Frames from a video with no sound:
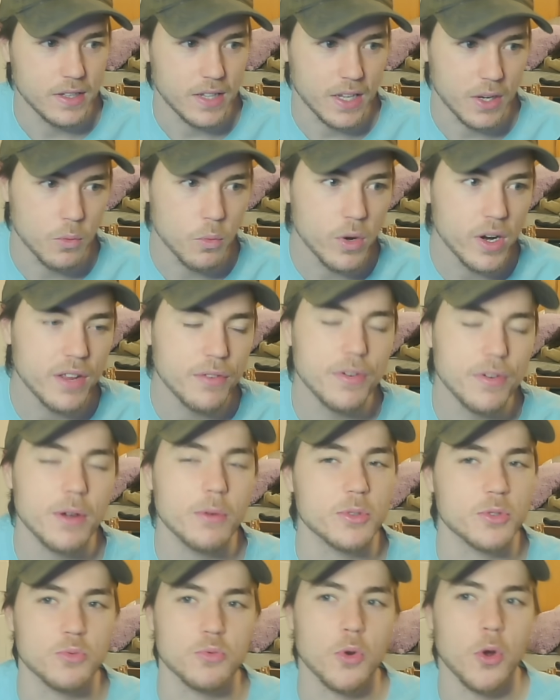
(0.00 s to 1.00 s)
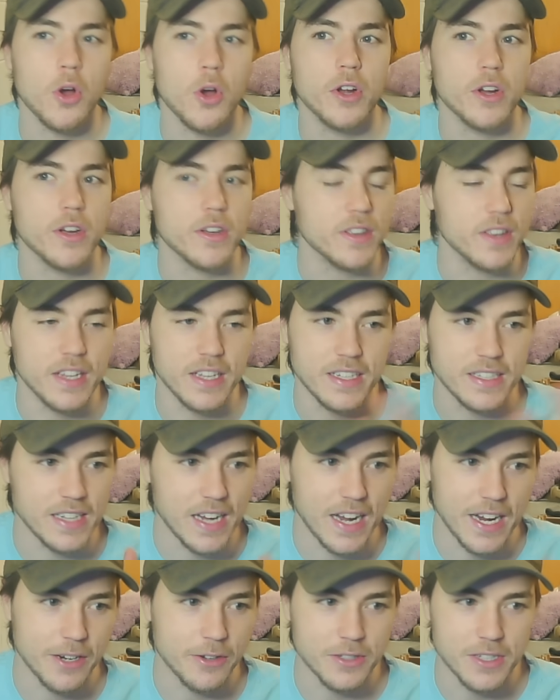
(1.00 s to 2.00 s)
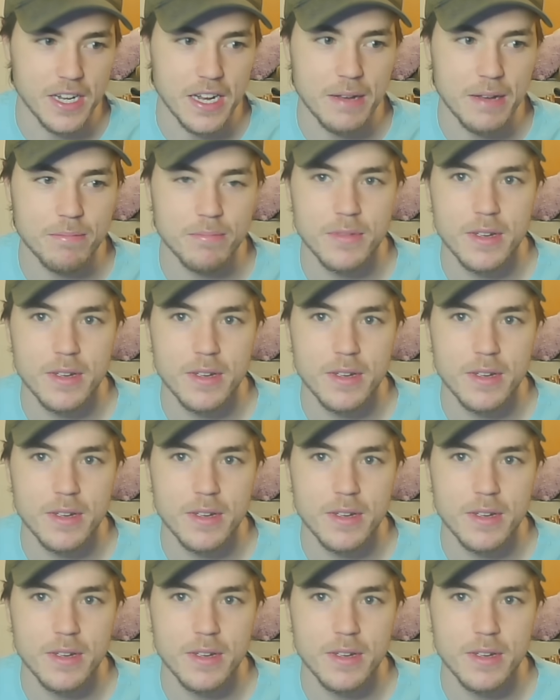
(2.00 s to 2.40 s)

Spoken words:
Like, what if I was wrong the entire time?